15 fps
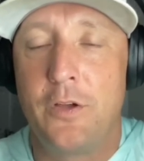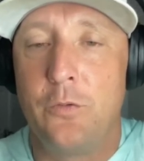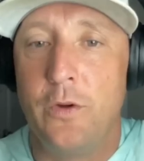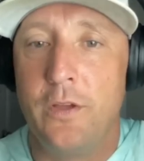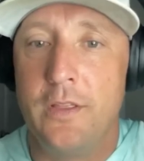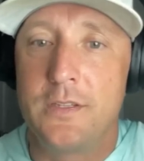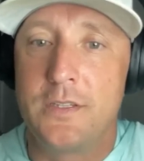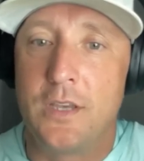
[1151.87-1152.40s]

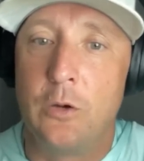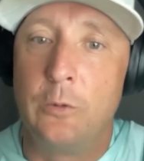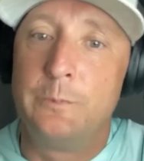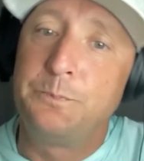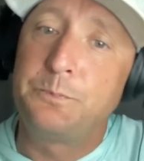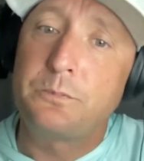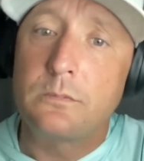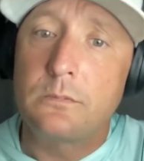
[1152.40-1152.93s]
with it. So
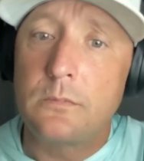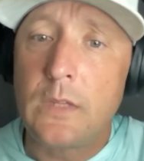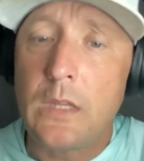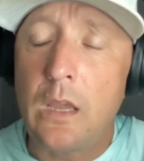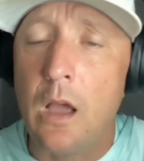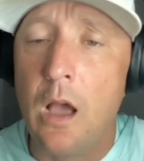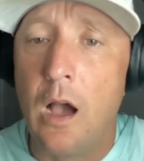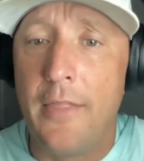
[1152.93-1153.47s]

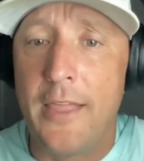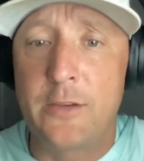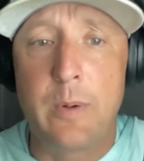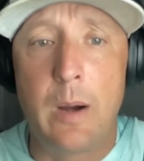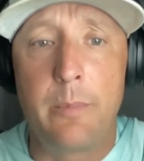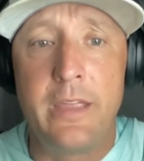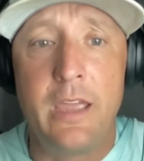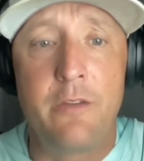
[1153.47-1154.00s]
that's
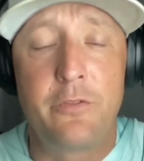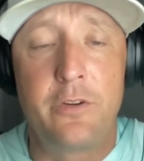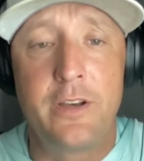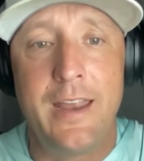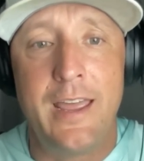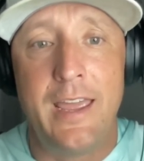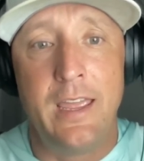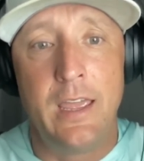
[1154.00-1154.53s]
probably it for
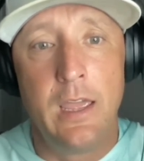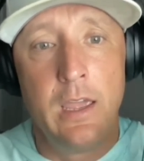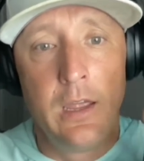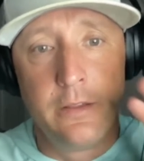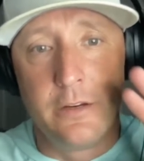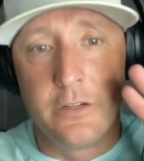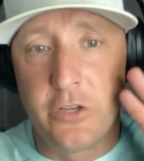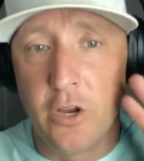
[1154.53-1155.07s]
today.
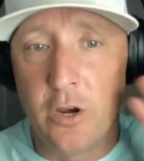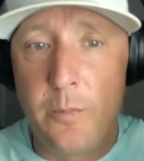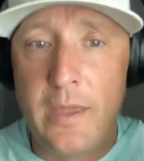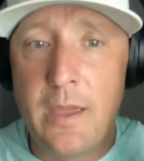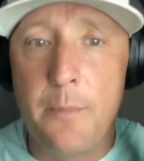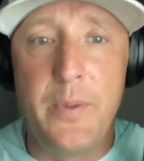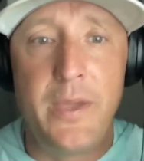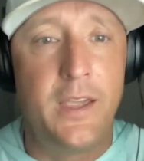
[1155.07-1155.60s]
There's going to be
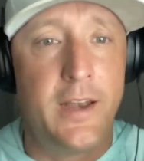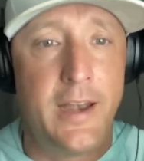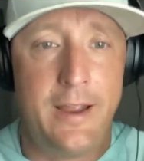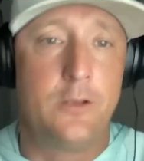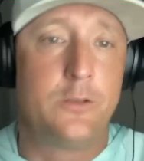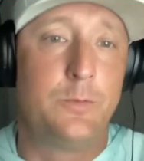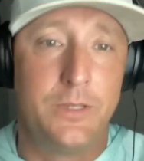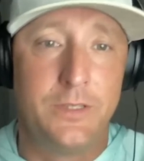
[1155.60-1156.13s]
a big
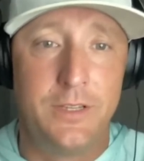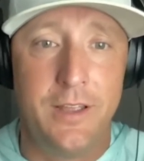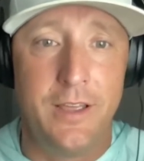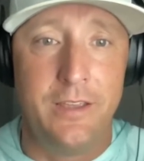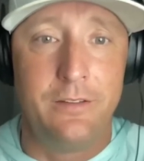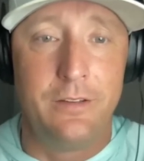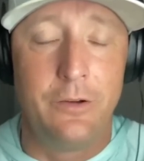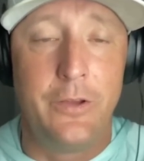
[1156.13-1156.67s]
announcement
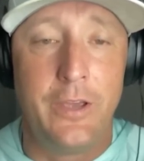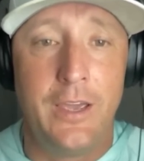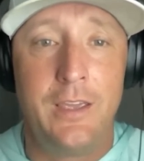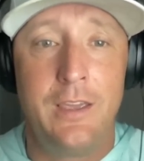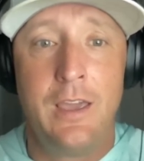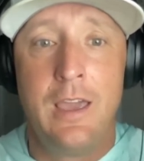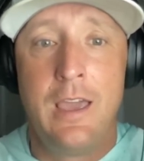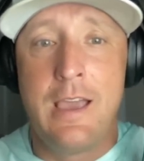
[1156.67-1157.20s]
today. Okay,
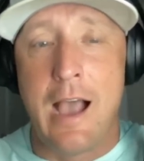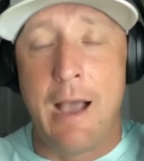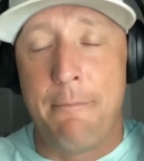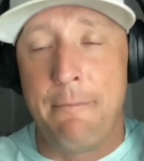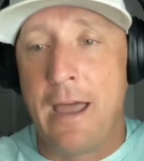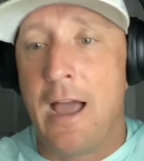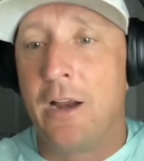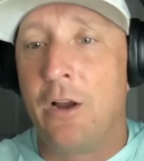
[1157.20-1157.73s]
I'm
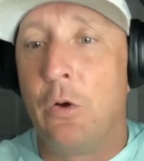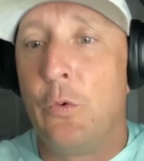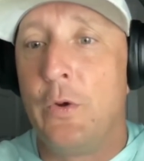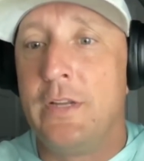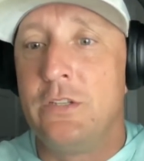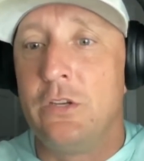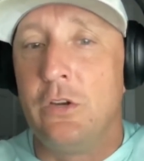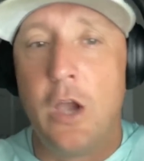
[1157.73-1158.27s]
not
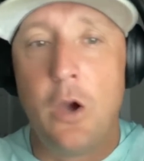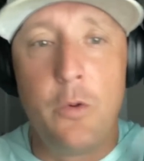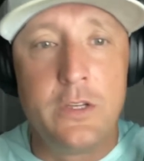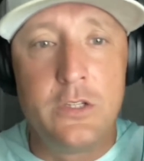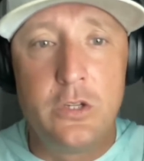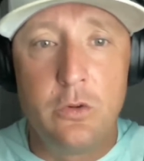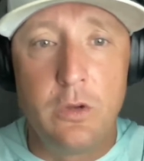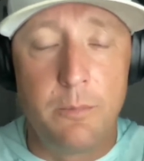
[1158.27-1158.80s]
going to go
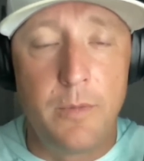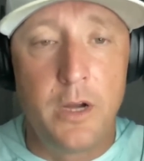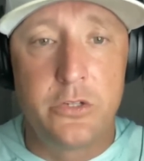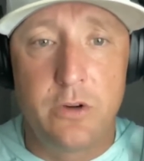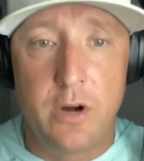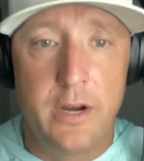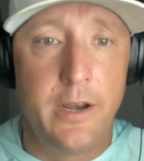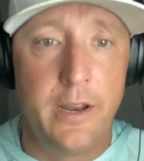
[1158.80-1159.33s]
into it
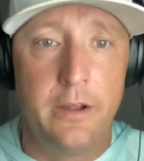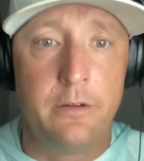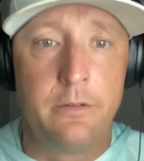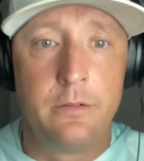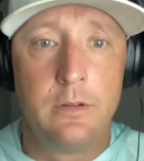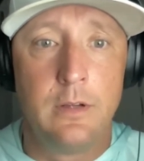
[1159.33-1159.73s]
much right now.